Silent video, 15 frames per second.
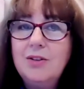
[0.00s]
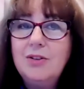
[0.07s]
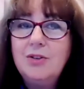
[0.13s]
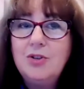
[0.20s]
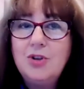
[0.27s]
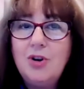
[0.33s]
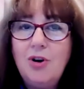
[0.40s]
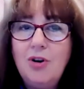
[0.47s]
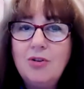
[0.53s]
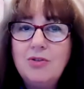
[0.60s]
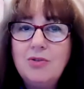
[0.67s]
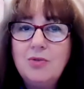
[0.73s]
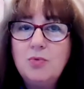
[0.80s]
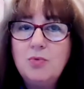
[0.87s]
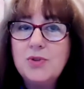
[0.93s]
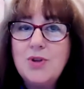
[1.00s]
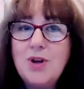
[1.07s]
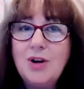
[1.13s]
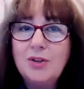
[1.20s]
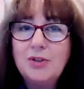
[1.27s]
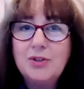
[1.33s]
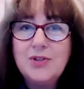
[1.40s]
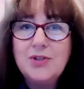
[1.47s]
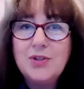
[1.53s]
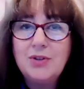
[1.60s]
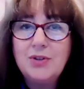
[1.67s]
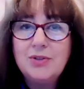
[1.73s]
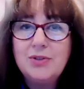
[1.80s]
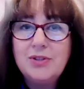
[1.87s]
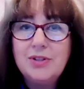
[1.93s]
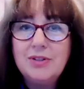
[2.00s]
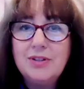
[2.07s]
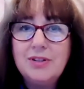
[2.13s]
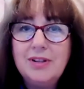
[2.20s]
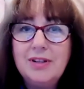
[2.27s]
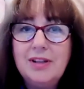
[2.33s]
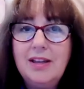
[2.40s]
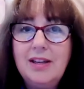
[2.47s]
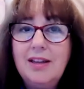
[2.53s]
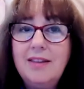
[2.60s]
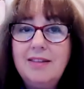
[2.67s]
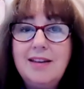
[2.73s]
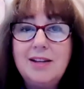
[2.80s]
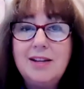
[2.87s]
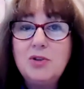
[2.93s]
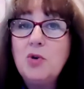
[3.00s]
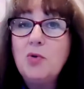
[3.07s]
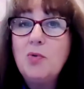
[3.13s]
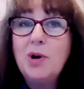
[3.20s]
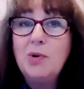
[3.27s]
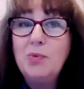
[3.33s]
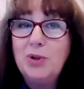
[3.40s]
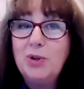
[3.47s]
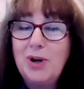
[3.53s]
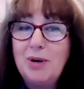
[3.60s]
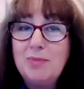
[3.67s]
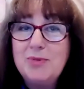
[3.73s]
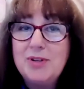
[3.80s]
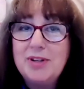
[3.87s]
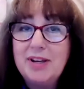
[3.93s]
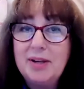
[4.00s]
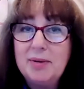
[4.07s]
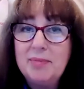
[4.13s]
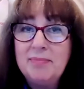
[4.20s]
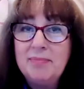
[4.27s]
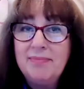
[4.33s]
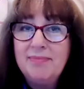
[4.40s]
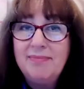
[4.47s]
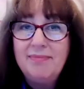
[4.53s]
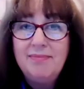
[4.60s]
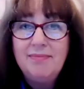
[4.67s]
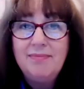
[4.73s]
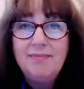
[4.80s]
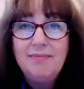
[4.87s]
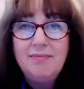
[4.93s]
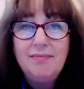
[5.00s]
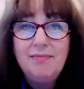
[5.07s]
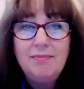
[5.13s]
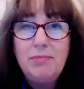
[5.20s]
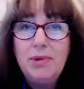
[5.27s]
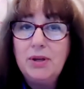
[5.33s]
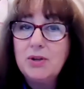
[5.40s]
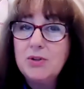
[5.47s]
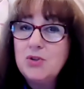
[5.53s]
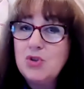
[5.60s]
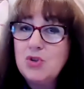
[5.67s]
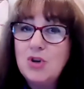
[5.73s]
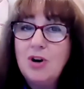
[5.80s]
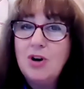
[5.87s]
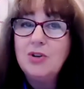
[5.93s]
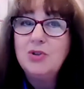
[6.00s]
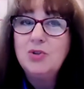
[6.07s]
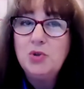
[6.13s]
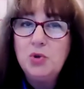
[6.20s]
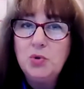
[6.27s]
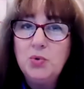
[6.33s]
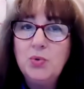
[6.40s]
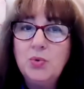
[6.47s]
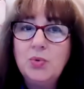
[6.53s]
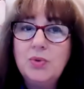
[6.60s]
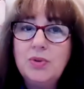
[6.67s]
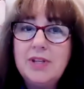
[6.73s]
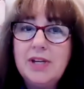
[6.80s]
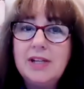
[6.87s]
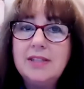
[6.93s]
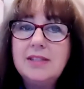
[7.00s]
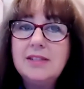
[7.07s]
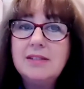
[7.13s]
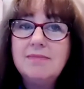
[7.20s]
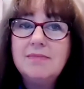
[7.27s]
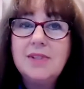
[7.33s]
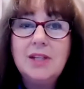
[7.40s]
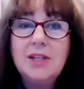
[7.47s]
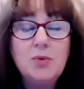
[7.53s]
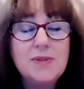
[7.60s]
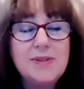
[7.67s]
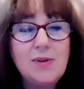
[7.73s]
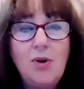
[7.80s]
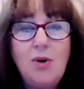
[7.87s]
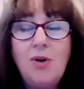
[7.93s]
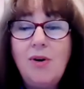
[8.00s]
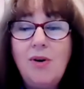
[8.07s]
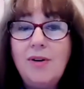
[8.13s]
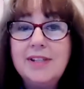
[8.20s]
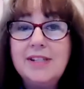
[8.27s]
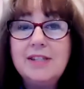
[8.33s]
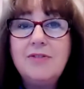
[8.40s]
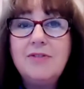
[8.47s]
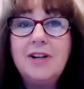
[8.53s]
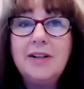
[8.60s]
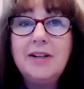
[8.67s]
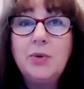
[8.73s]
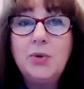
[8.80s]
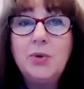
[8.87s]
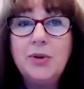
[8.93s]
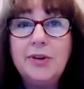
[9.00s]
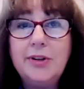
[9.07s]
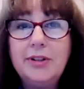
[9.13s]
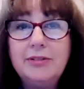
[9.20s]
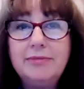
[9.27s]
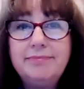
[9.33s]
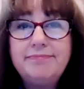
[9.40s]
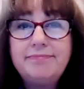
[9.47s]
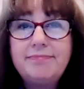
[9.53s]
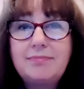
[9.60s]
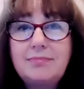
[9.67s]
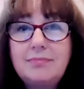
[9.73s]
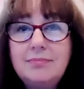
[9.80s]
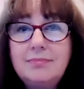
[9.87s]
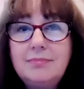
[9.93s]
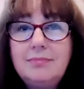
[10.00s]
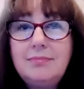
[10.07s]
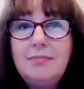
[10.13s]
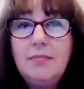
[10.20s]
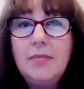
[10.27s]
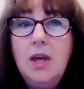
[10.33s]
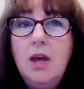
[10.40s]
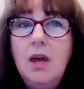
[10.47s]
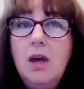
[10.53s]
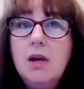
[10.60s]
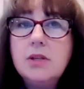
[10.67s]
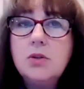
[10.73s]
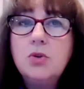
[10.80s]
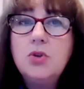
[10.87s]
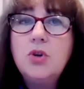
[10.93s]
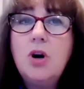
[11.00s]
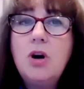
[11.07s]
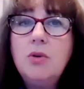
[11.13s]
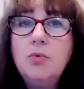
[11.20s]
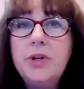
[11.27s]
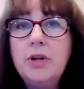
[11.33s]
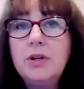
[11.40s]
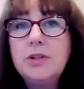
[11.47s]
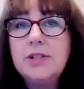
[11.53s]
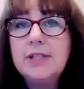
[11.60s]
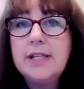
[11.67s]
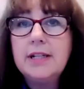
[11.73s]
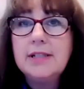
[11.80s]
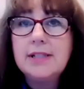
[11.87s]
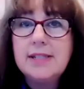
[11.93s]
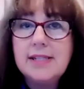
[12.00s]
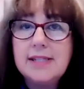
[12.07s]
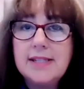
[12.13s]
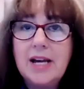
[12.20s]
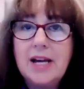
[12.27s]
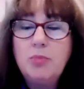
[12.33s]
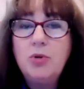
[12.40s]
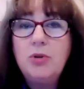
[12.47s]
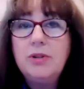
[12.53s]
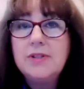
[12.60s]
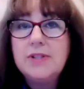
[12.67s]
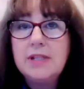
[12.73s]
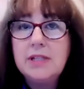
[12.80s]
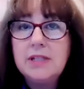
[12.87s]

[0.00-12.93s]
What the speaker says: John was not concerned that no one would come to him, because John knew that it was all in divine order. So John went on to tell his disciples in